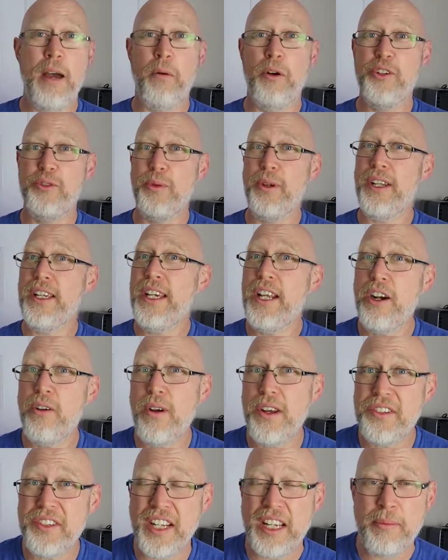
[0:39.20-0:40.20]
And what's really
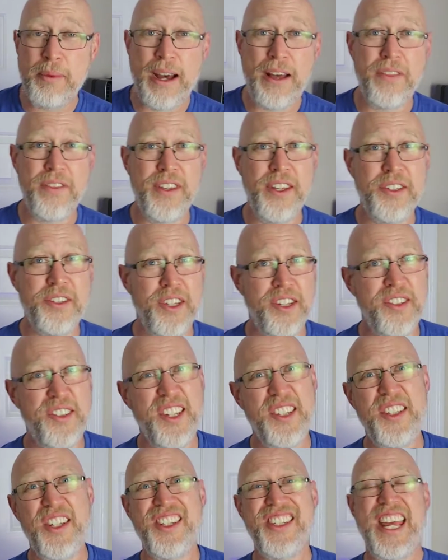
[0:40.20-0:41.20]
interesting about this is
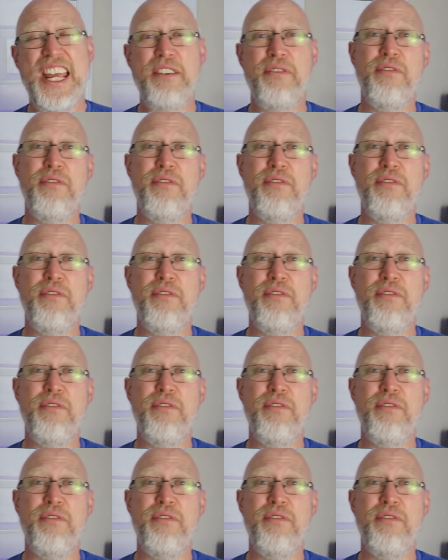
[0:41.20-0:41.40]
a